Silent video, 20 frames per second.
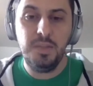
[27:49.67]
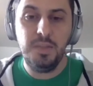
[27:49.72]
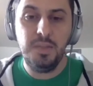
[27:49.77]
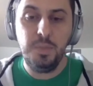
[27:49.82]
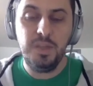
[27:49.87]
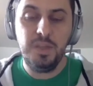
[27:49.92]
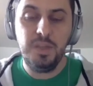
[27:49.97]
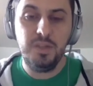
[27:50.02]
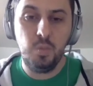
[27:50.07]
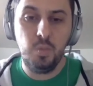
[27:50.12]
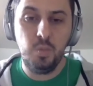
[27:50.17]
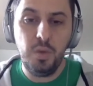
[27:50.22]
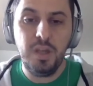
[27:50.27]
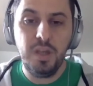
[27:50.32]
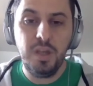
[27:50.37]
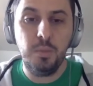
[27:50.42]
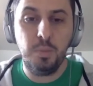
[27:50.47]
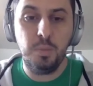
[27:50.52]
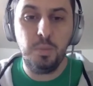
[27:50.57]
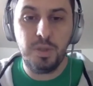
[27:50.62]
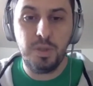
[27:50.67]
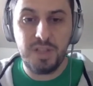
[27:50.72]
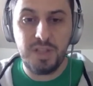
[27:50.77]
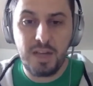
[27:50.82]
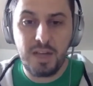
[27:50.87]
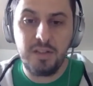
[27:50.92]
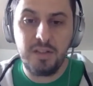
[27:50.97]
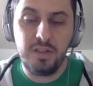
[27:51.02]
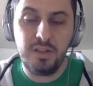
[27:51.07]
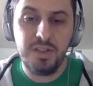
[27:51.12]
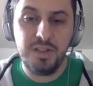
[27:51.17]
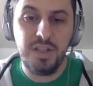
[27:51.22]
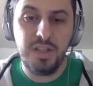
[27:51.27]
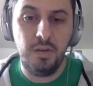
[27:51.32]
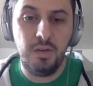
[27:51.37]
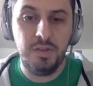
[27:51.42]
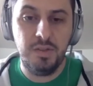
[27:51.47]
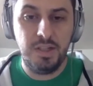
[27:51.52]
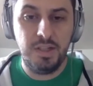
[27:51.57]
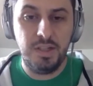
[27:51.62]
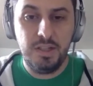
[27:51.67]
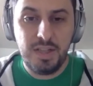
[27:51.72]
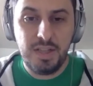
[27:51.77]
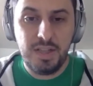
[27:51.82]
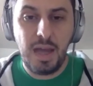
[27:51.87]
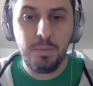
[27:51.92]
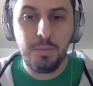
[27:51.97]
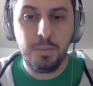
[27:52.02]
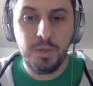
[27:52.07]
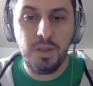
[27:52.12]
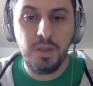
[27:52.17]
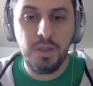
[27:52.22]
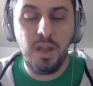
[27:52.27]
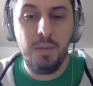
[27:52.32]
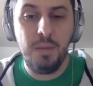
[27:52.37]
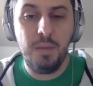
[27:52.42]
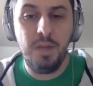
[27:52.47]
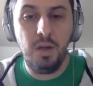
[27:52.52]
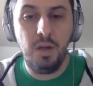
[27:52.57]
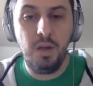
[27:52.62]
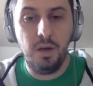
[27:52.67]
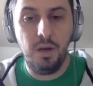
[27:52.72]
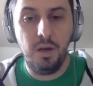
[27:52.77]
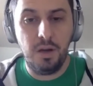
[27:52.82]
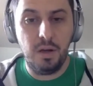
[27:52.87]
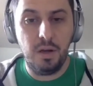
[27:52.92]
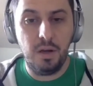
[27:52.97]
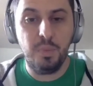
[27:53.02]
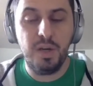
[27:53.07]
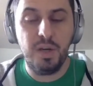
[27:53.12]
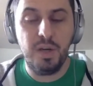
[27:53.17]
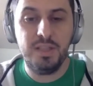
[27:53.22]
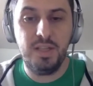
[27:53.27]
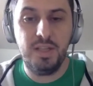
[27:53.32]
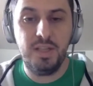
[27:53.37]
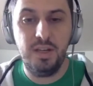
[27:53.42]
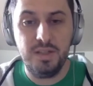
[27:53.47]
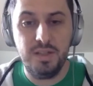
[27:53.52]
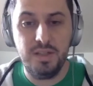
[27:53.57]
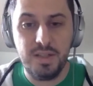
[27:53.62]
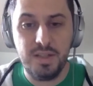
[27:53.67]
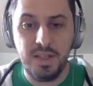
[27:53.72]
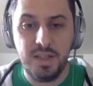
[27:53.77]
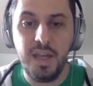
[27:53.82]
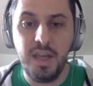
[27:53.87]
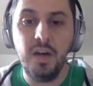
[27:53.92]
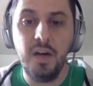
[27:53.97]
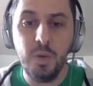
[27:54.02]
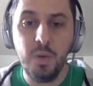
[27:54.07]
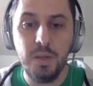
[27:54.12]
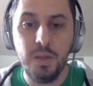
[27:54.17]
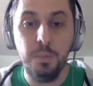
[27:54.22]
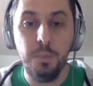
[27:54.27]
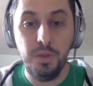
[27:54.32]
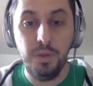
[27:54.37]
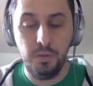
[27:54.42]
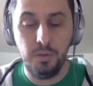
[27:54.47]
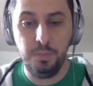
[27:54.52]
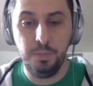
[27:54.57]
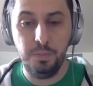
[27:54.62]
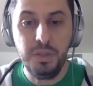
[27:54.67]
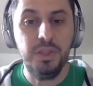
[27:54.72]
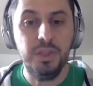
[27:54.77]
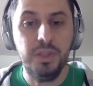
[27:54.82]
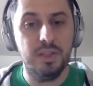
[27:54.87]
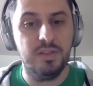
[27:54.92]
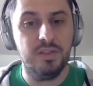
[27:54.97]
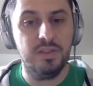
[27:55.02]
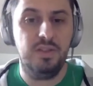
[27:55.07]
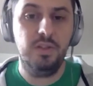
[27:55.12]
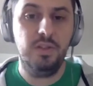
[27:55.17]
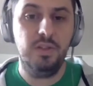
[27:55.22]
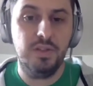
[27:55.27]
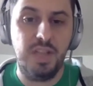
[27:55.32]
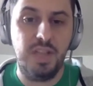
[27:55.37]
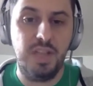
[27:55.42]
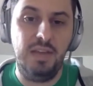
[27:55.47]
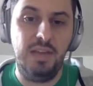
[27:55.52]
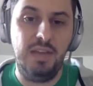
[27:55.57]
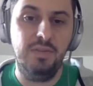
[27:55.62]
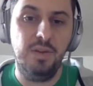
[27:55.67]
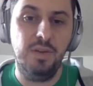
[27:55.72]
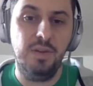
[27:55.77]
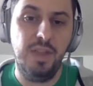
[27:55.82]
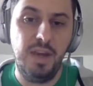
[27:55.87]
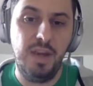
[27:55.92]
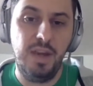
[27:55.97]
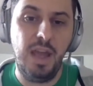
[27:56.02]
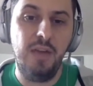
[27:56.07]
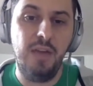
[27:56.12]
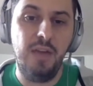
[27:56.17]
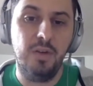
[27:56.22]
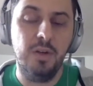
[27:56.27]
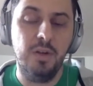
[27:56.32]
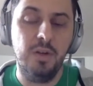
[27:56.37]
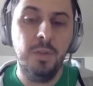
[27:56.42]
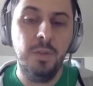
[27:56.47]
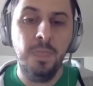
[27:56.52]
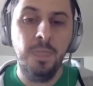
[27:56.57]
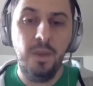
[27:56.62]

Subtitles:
It's because we can protect ourselves and adapt to climate on an unprecedented scale. We can build buildings that are safer than ever.